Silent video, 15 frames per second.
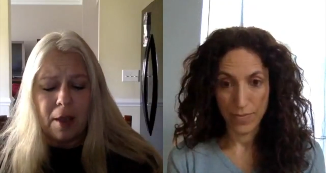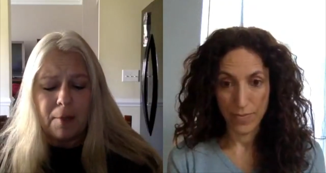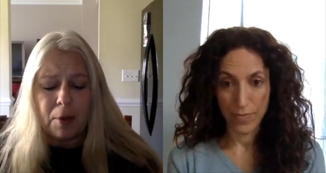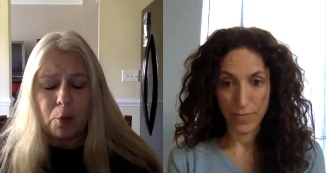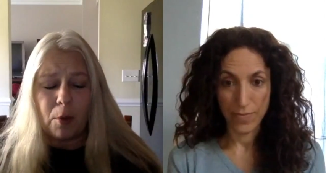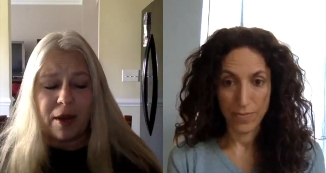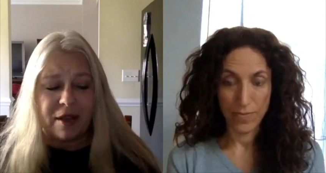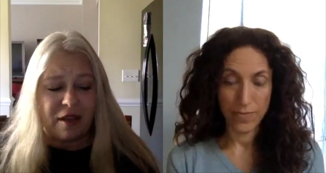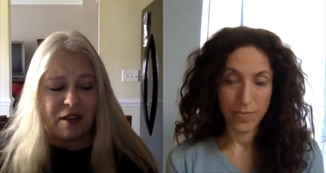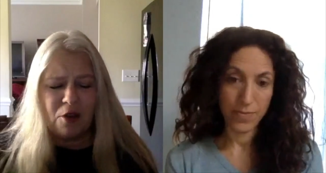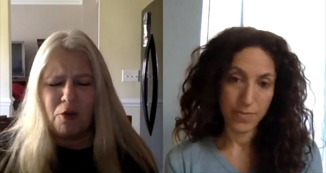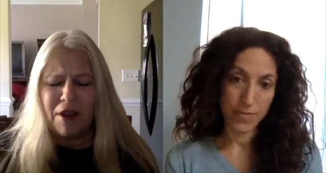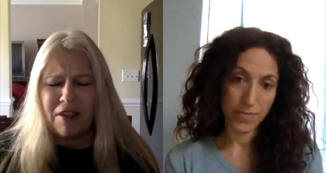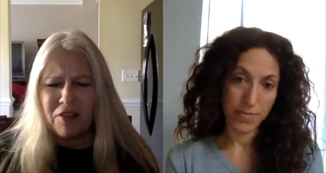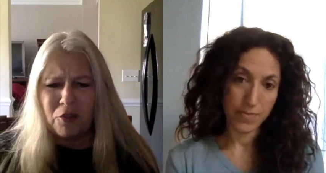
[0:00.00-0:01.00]
Speaker 1: But when, you
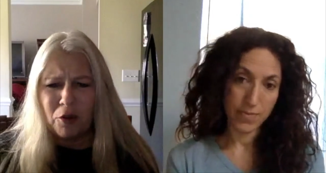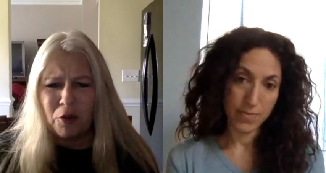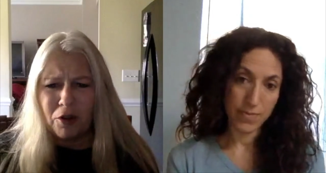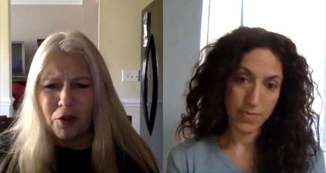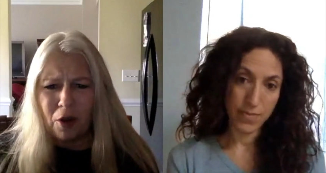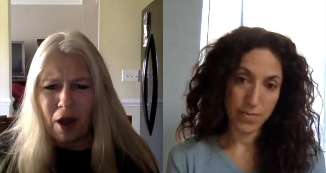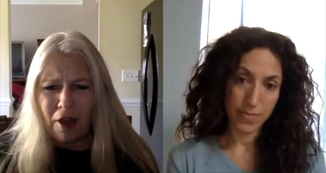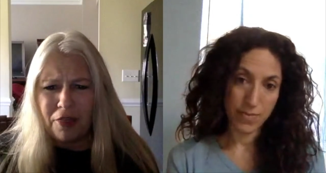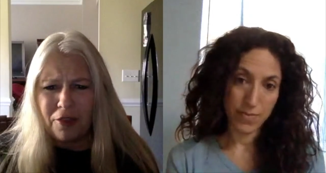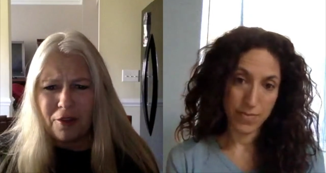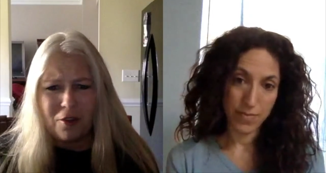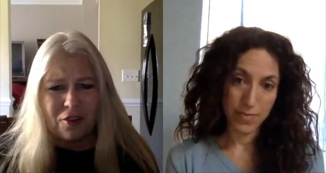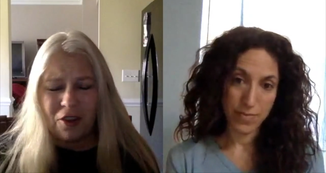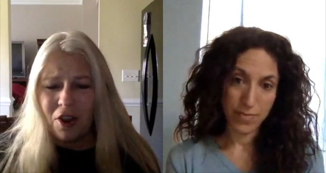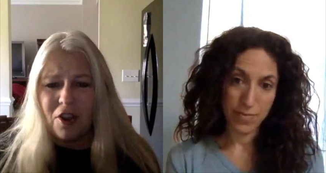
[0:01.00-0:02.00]
know, historical
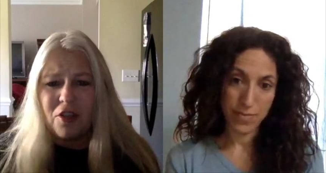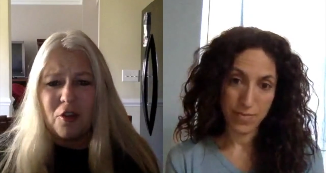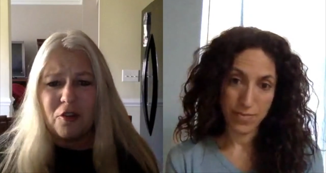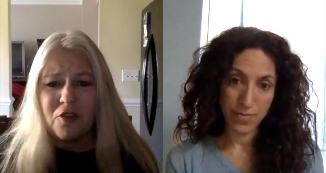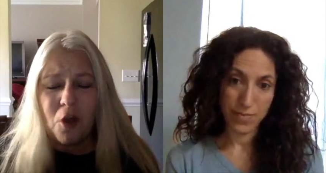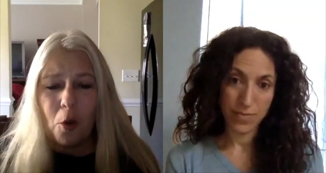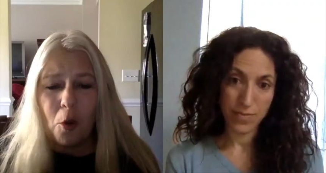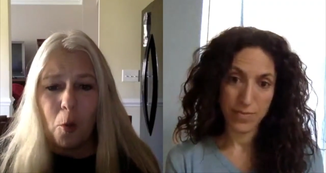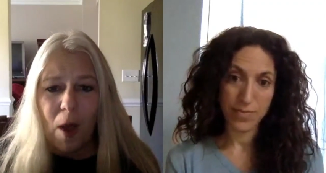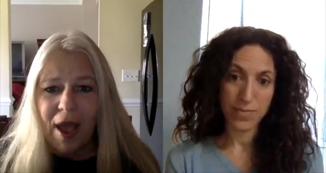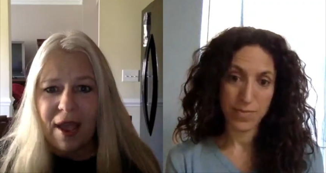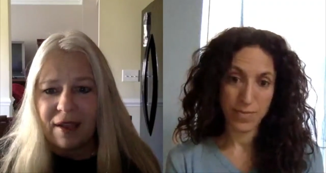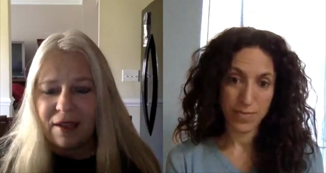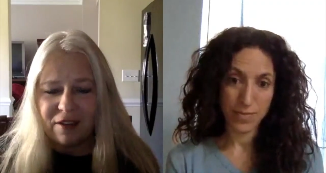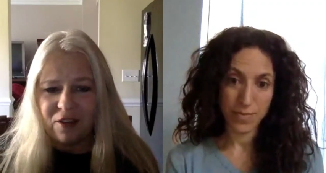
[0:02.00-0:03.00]
authors, there's no
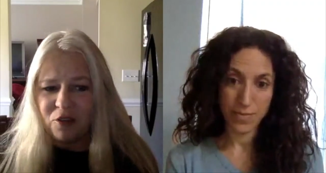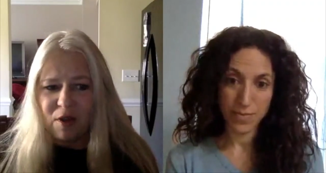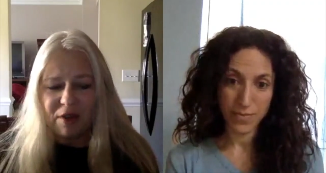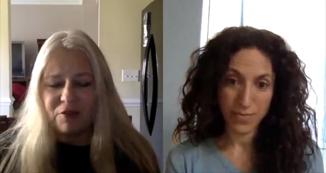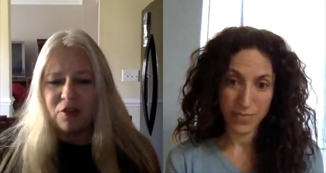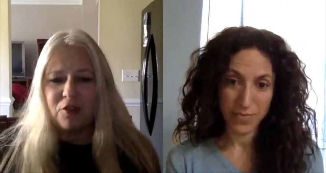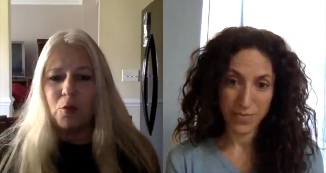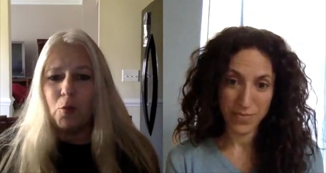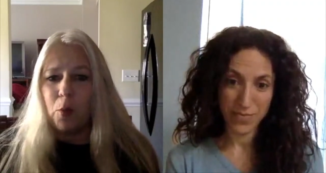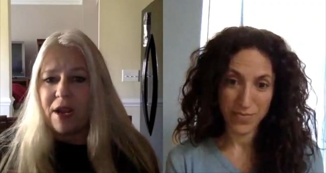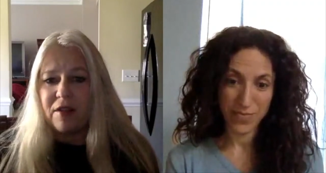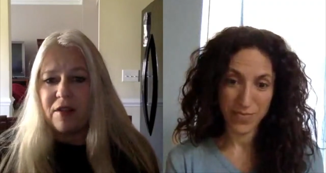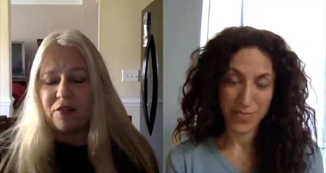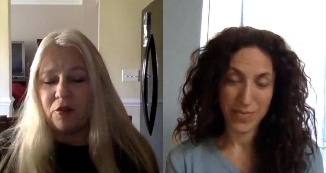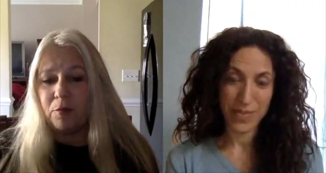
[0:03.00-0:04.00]
way. You have to do
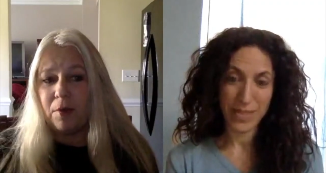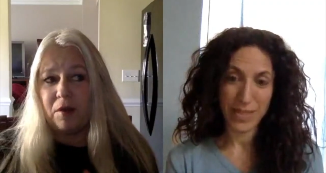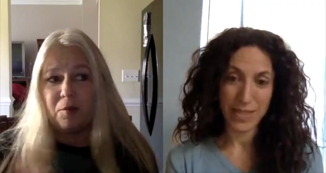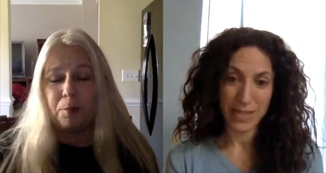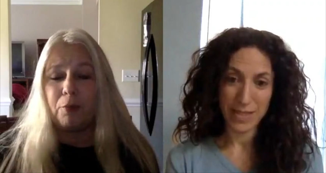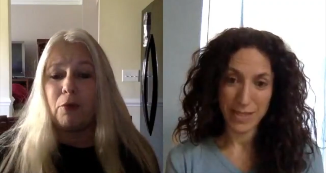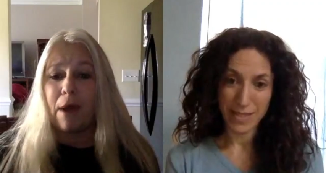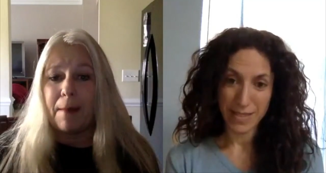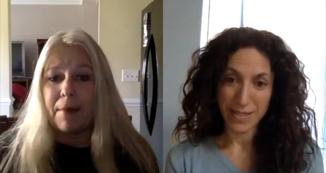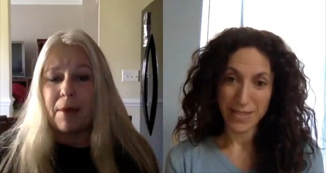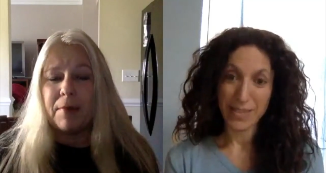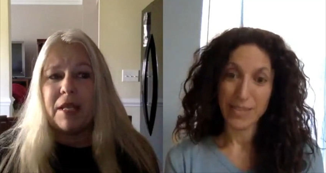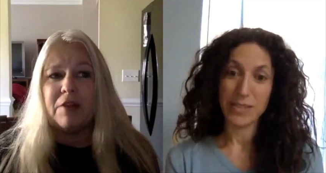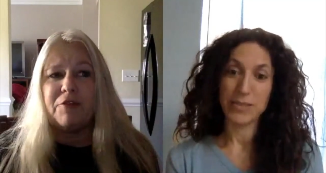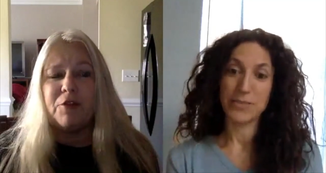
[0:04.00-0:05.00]
way too much prep.
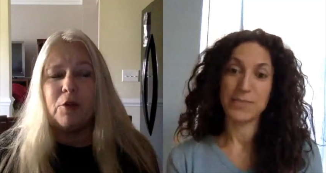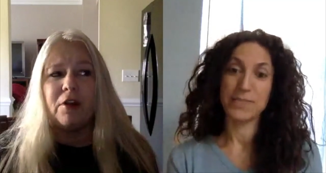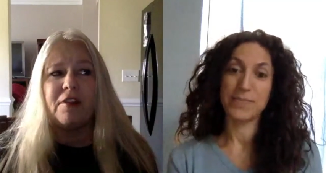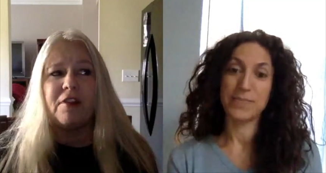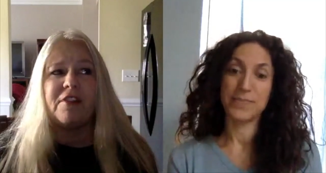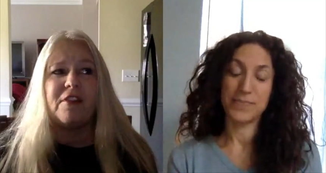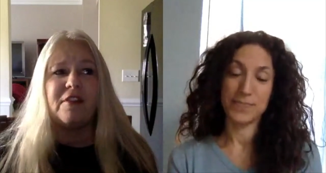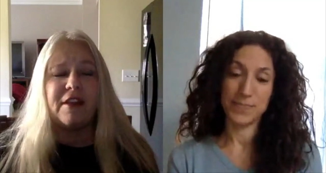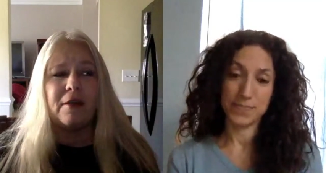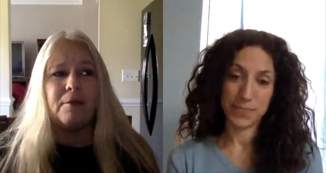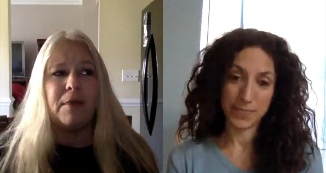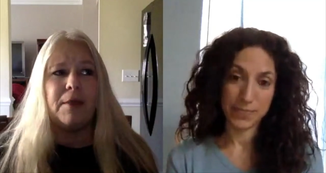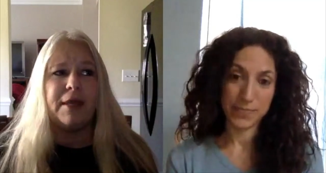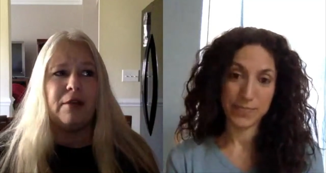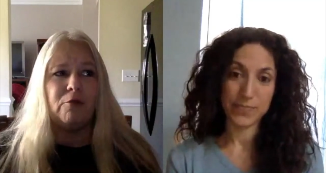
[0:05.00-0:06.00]
I mean, if you're going to sit down
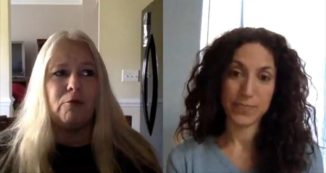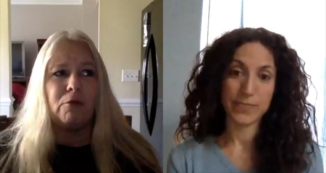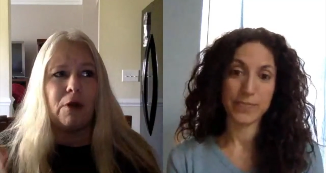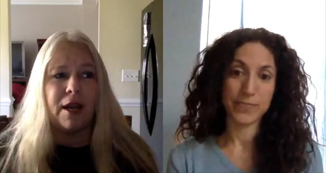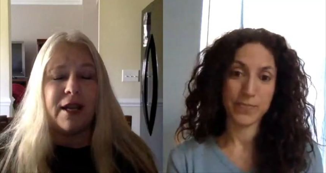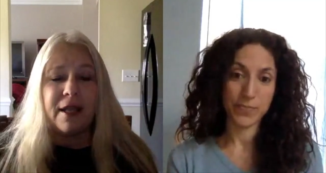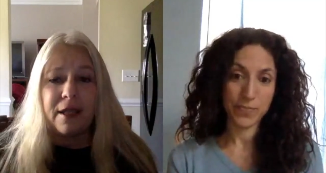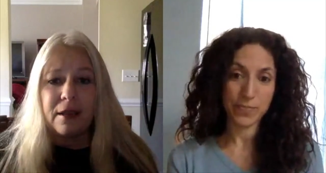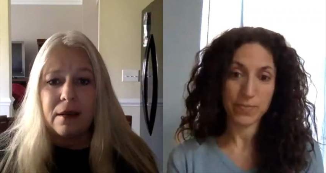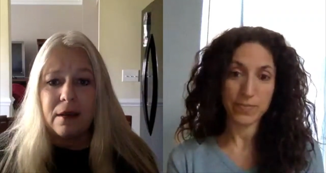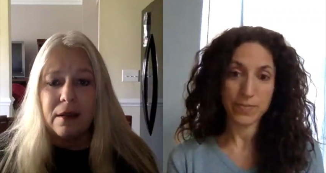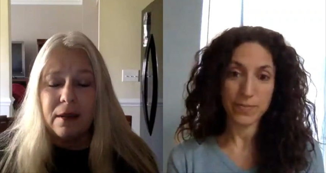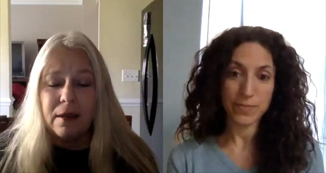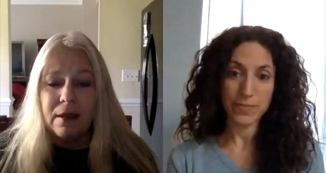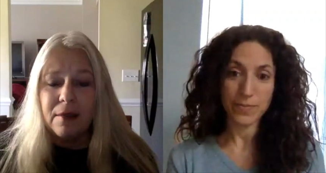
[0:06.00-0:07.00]
maybe and write it,
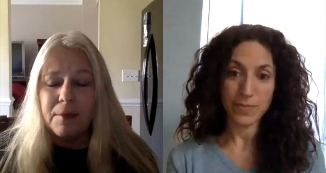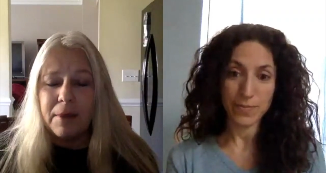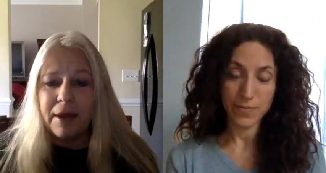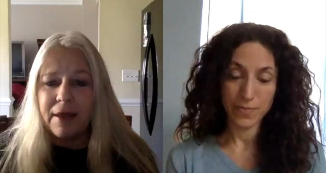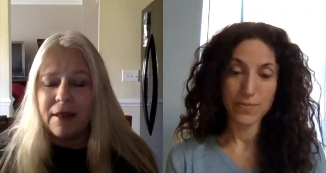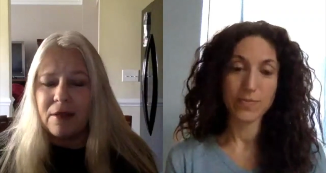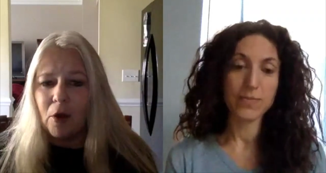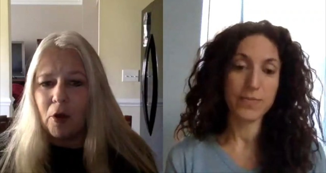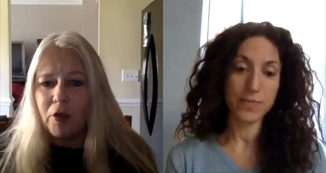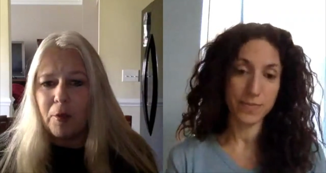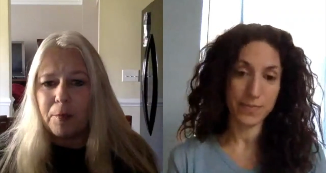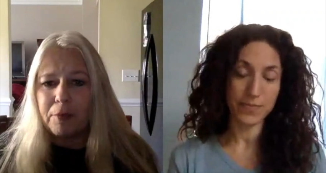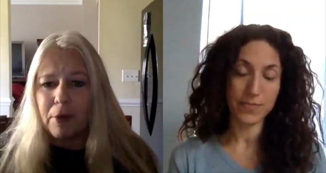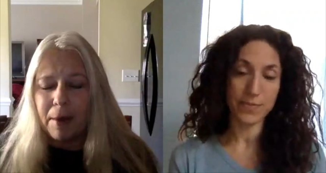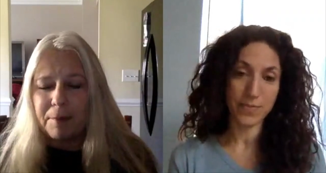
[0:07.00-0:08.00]
but all
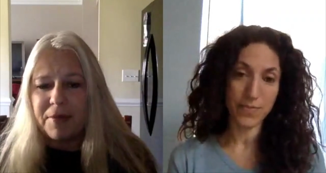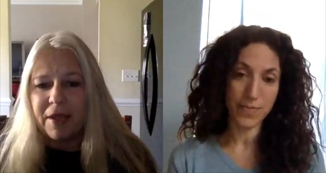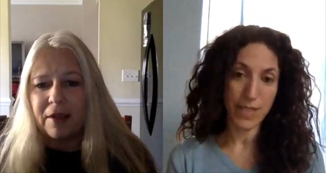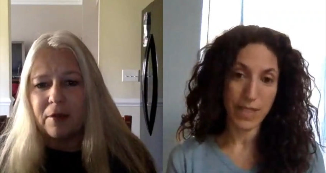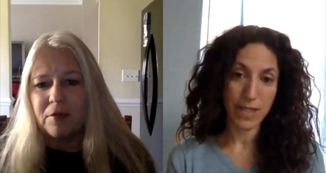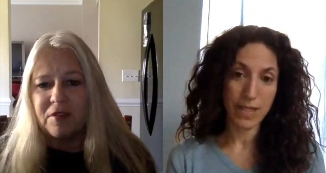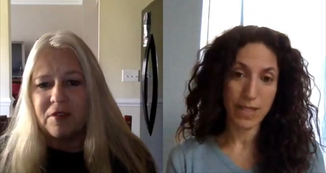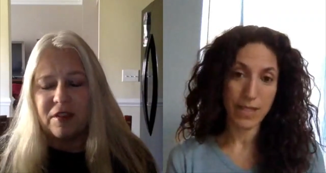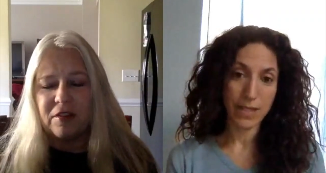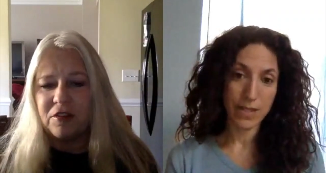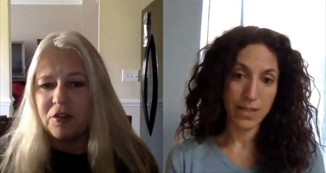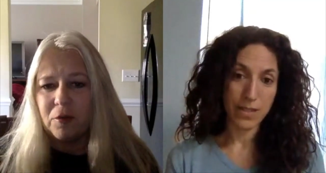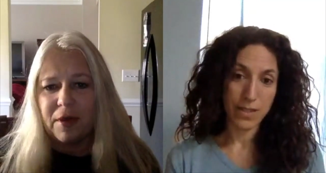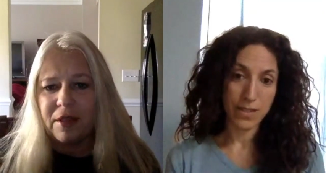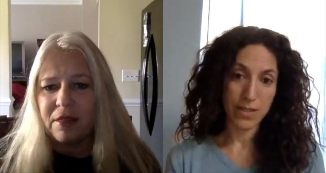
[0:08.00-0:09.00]
the prep that goes
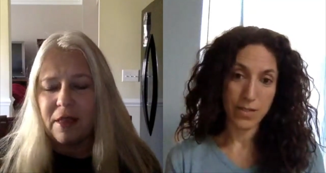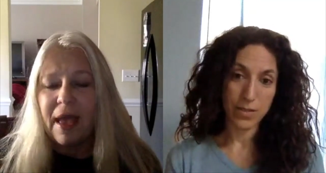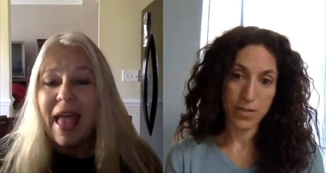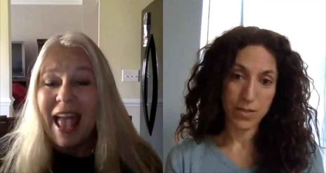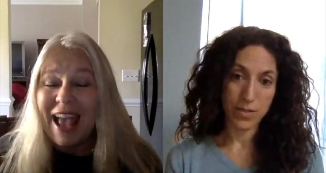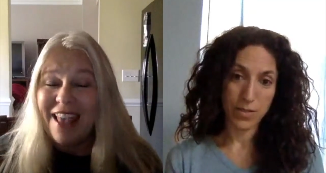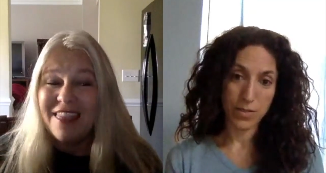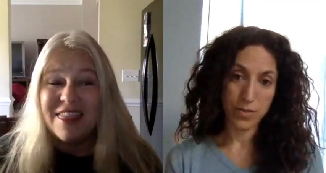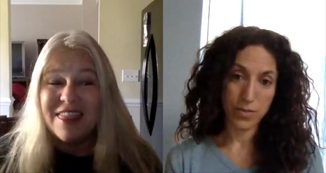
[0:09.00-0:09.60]
into it, and